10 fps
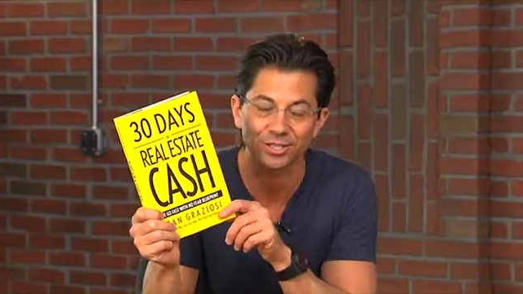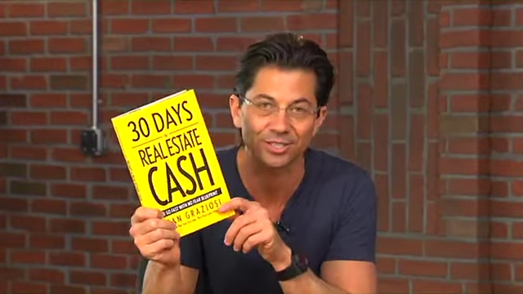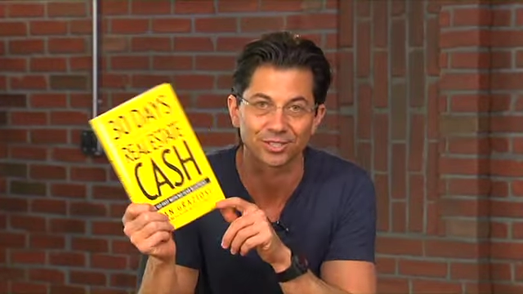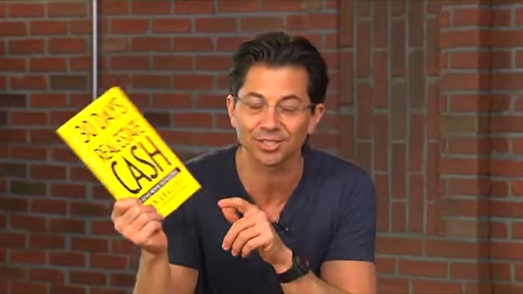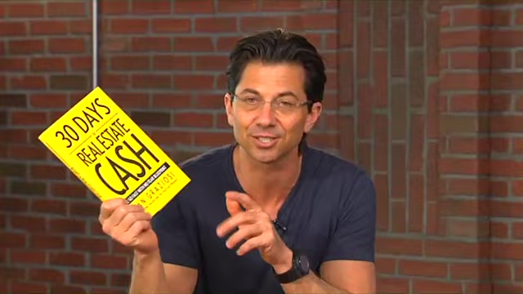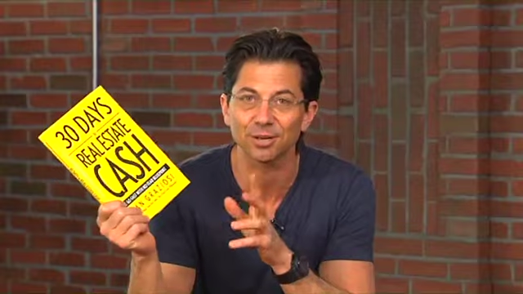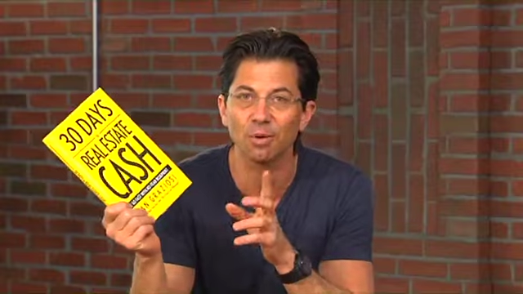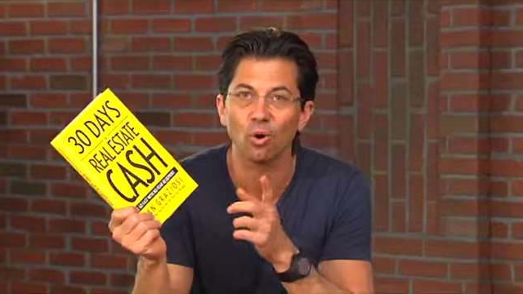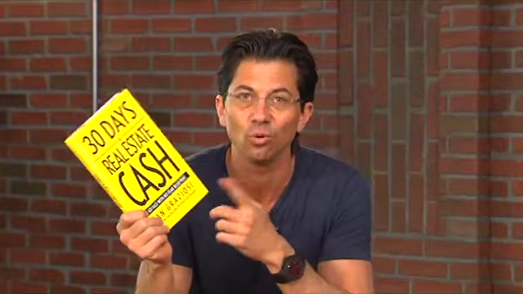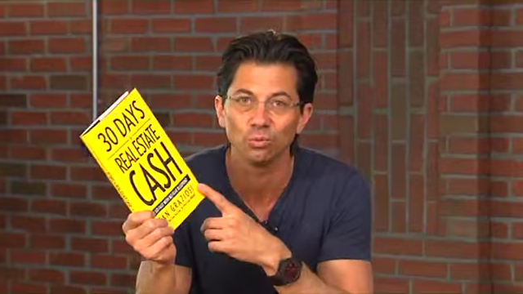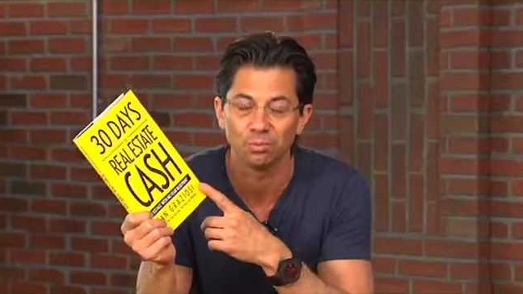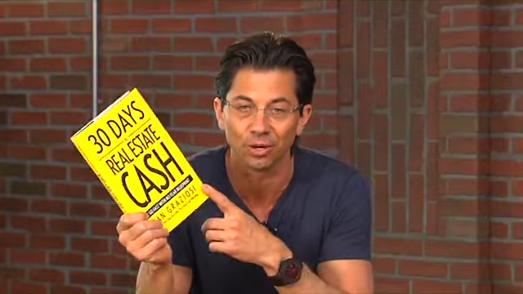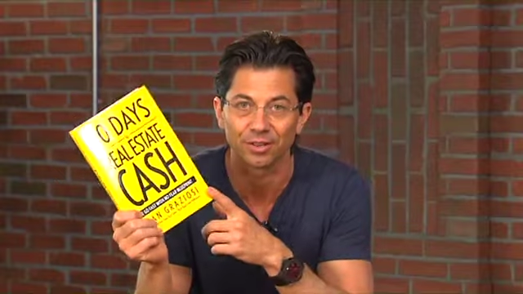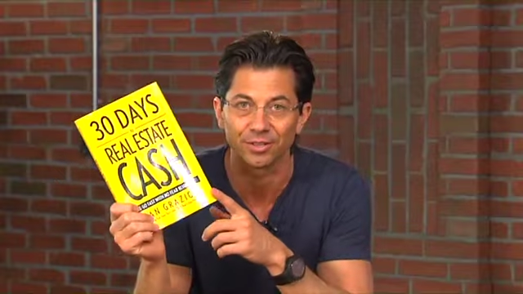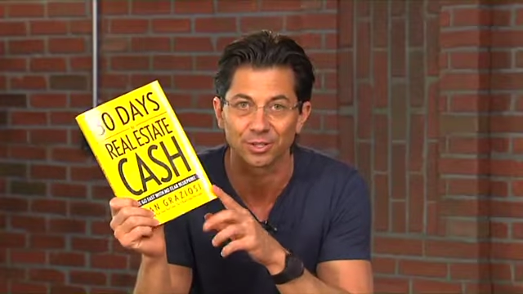This isn't some old
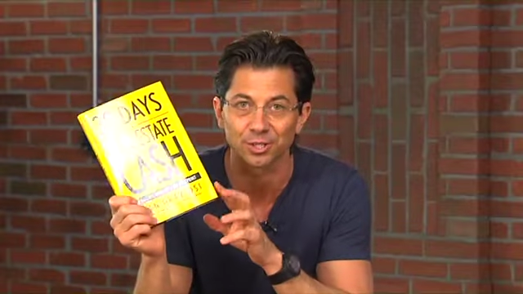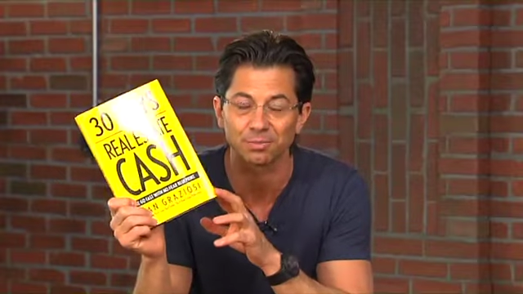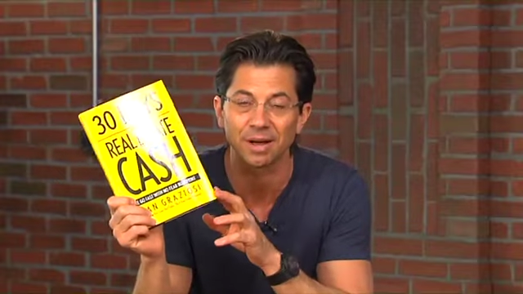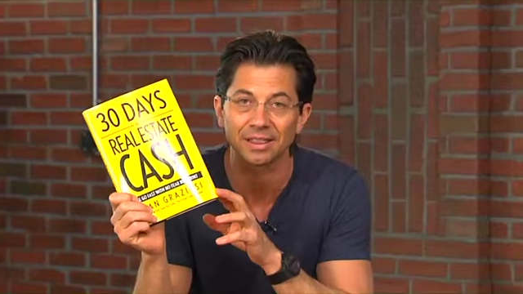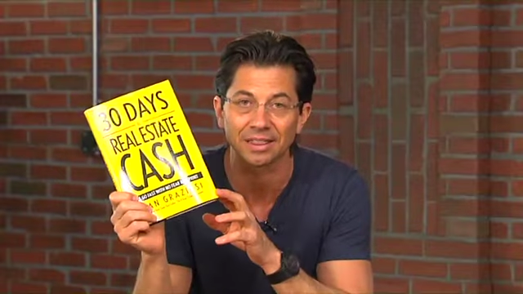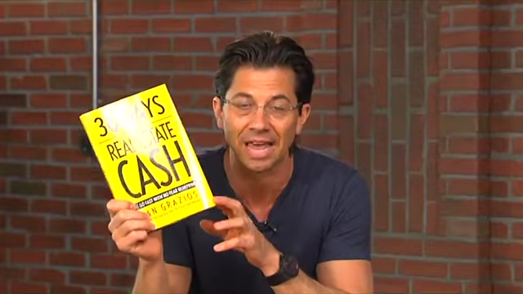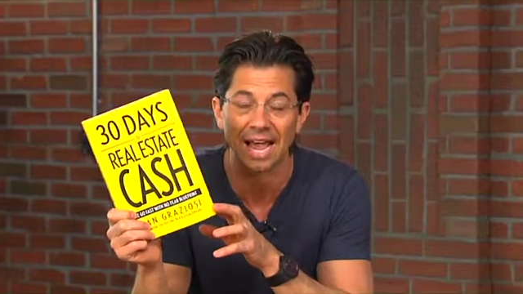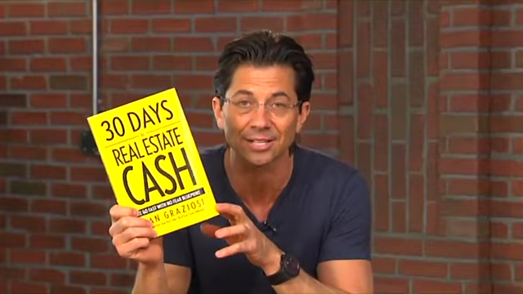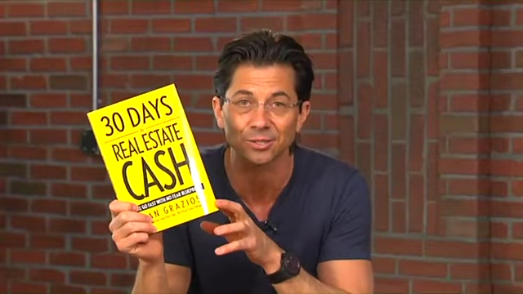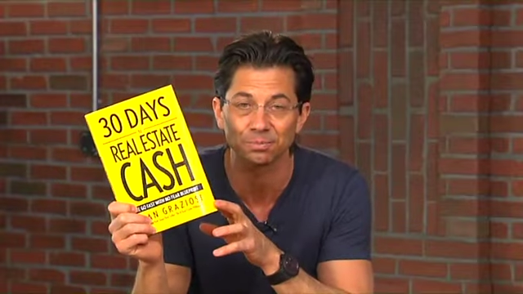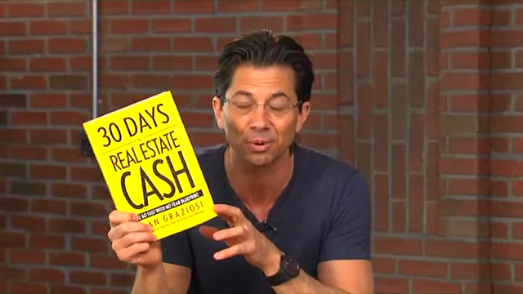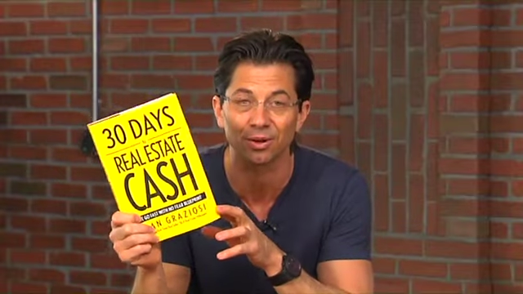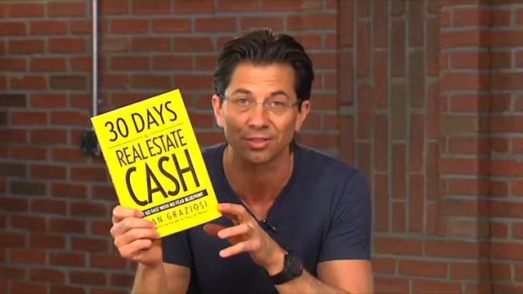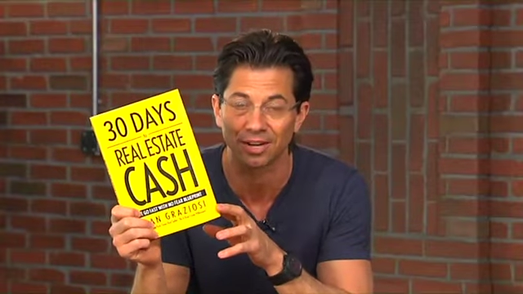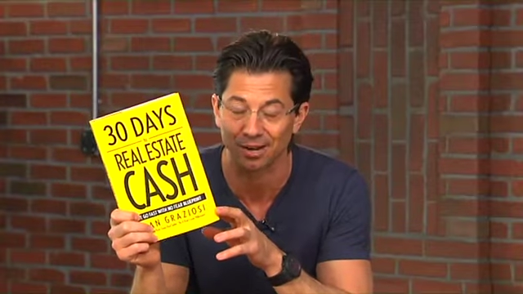book. This is my last
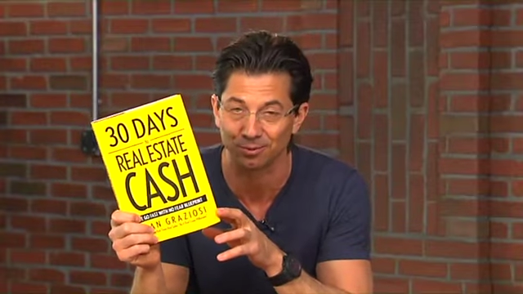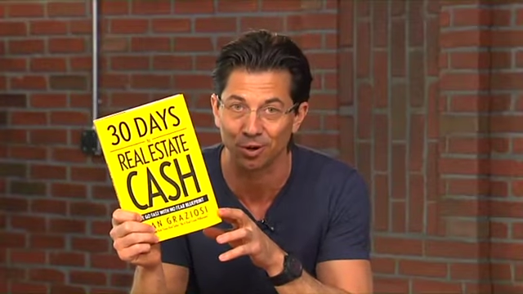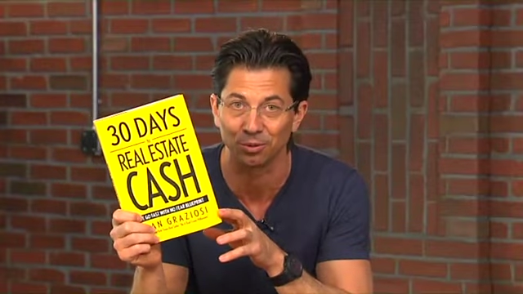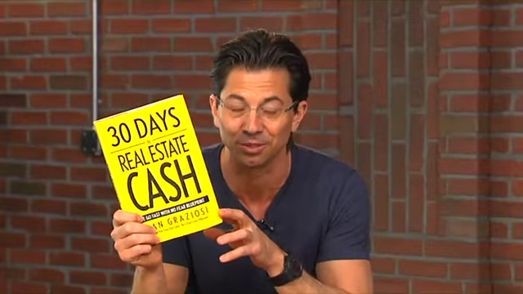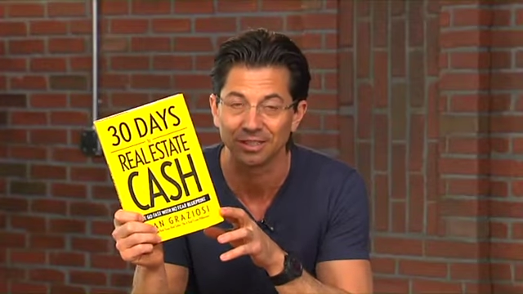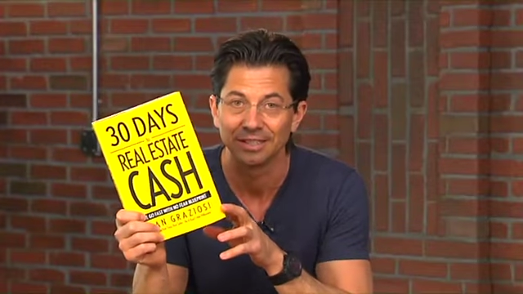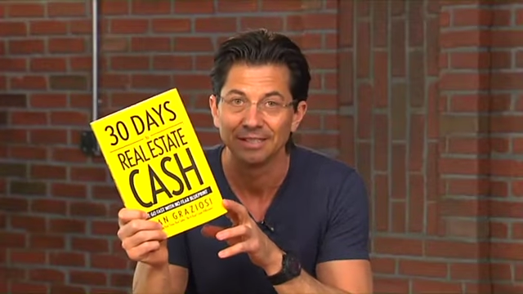book that I wrote.